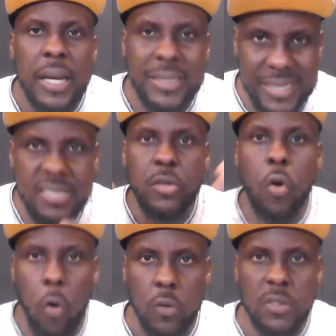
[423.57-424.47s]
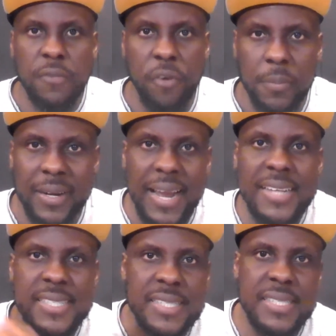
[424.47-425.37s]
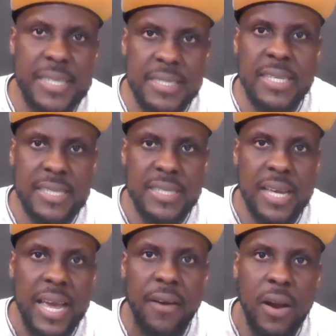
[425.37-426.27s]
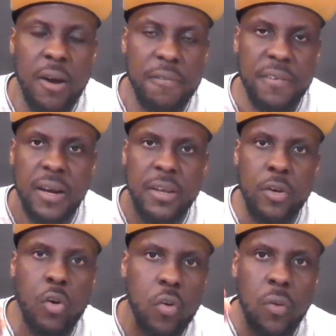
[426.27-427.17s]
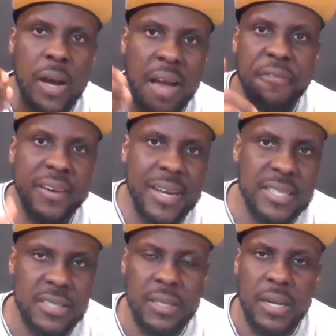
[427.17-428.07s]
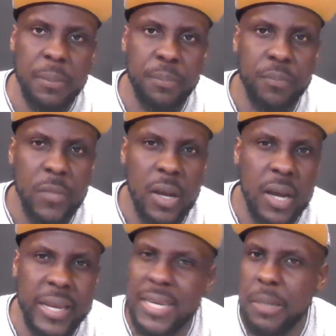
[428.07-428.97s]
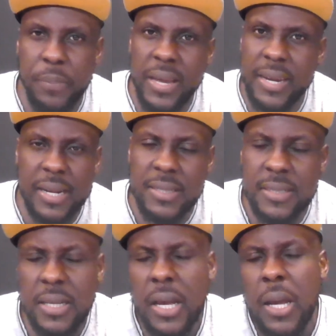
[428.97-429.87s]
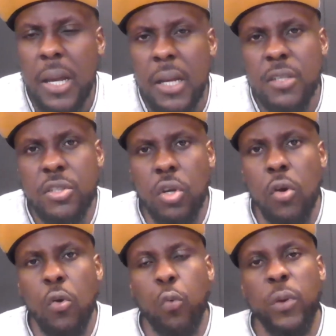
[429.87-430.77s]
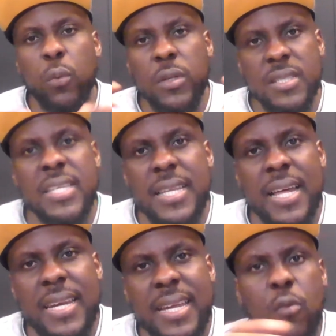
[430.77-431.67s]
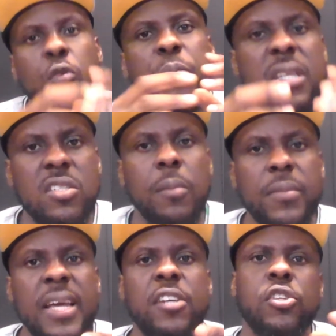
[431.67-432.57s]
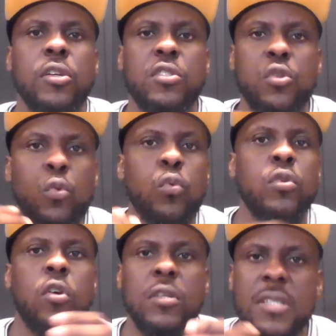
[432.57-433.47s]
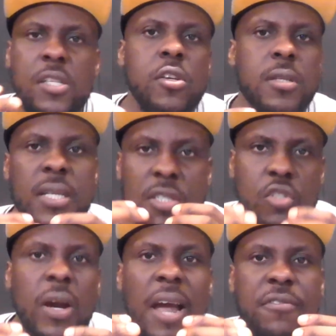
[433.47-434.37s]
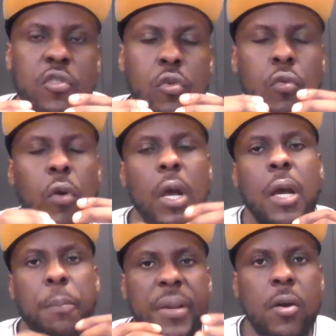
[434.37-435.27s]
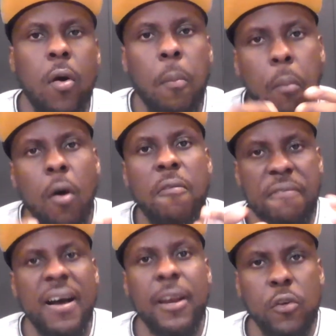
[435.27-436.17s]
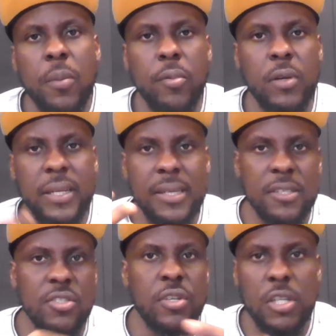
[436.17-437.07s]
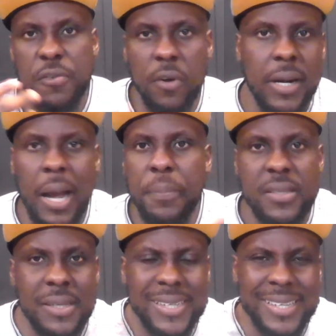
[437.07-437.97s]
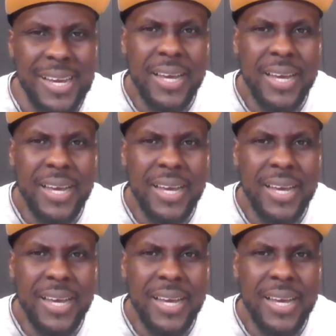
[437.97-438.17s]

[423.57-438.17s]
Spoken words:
discourse from the 1960s, the era of Africa's independence. So we would see that there would be some nations who would continuously strive to become more valuable in the search for capital, in